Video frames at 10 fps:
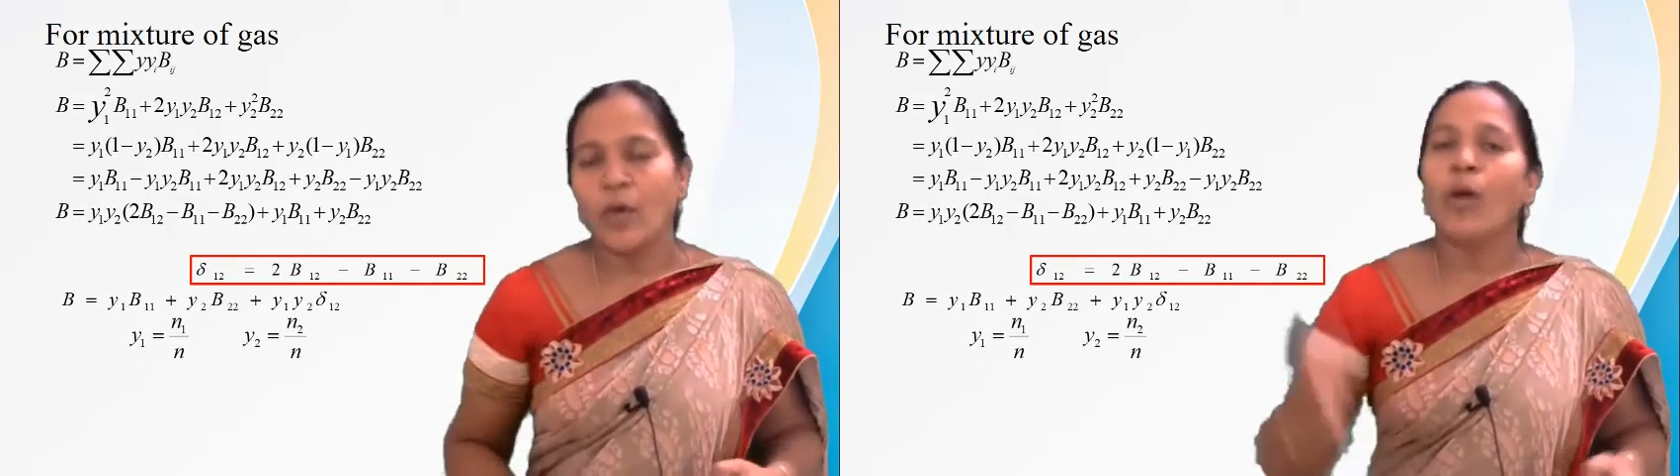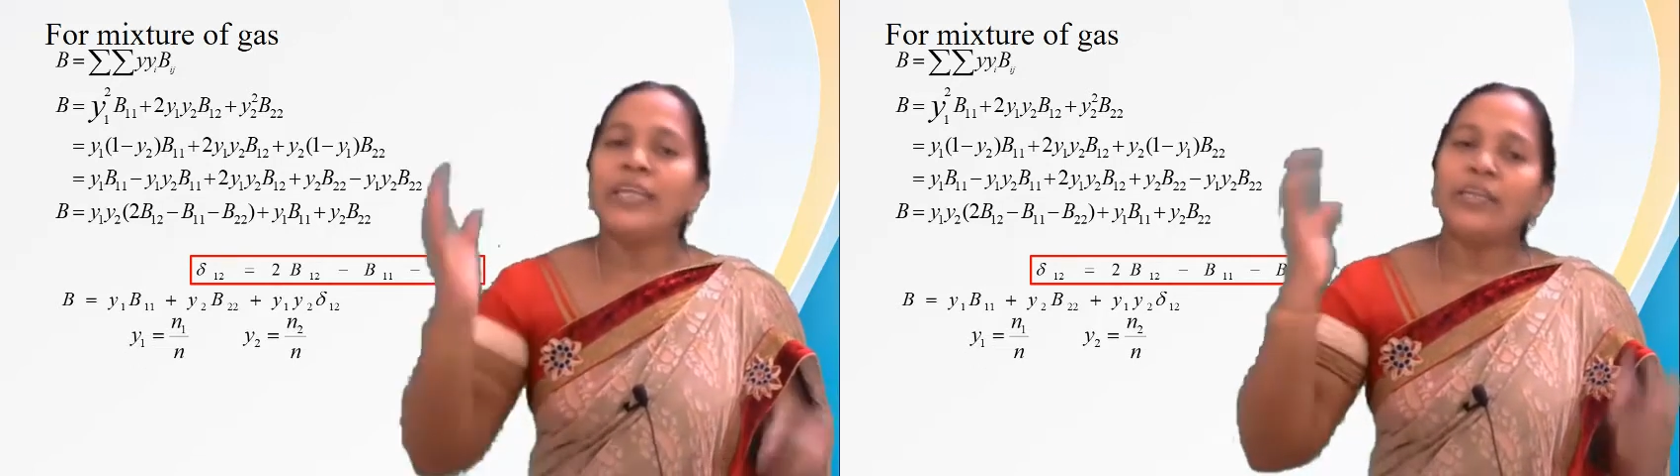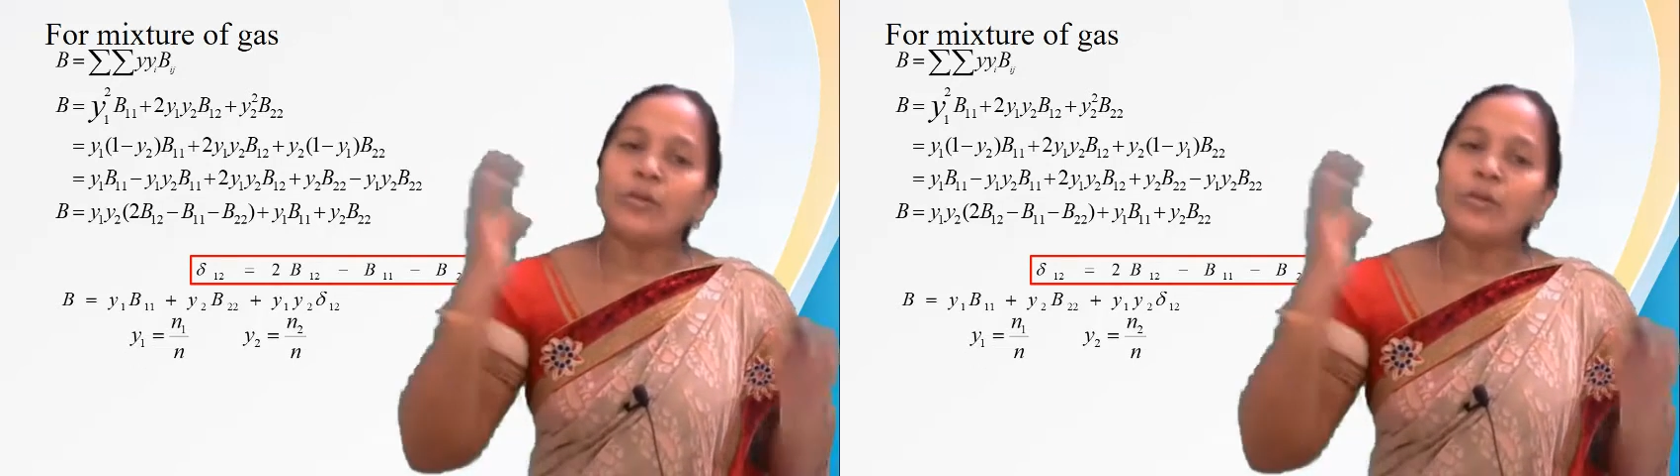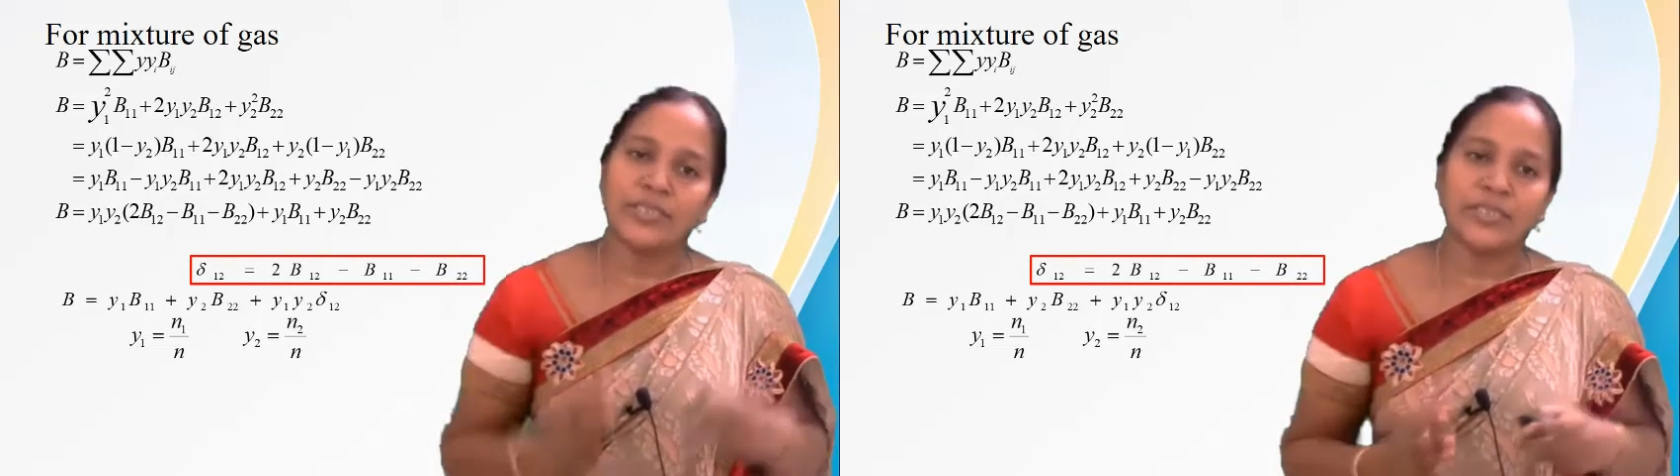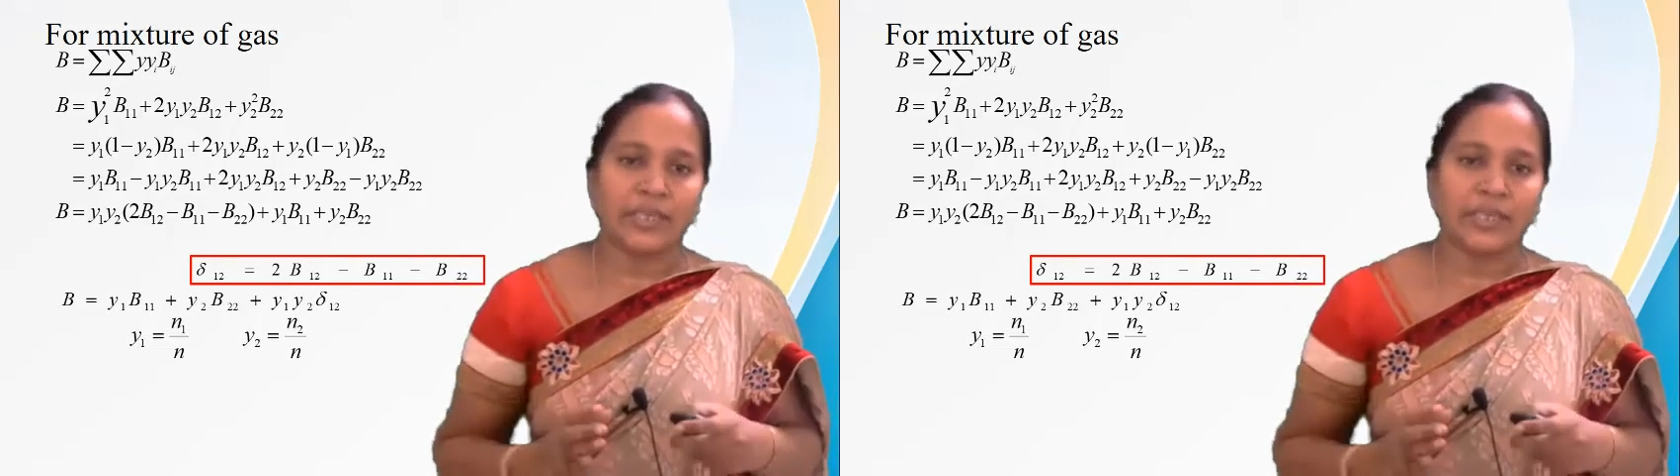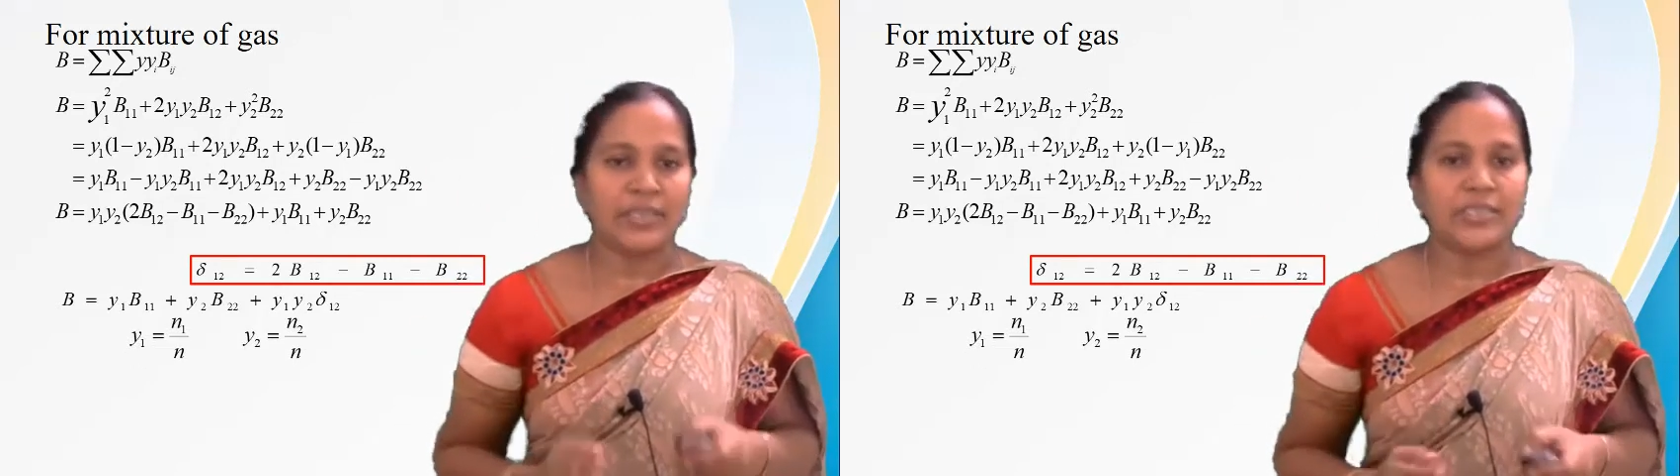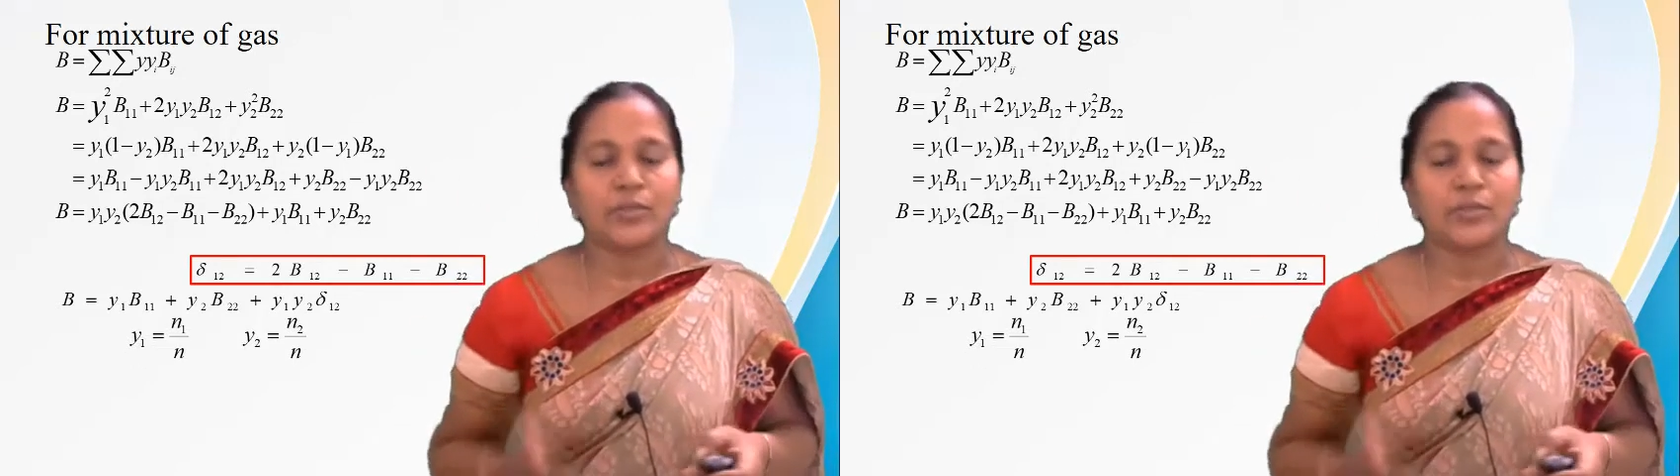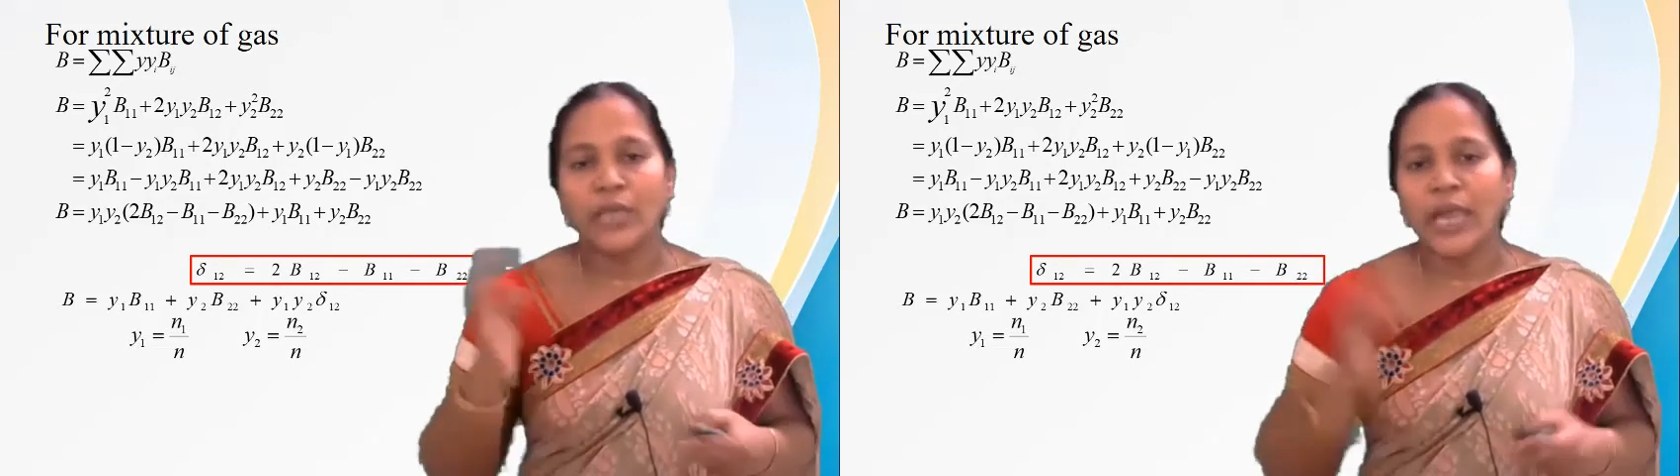Y2 is equals to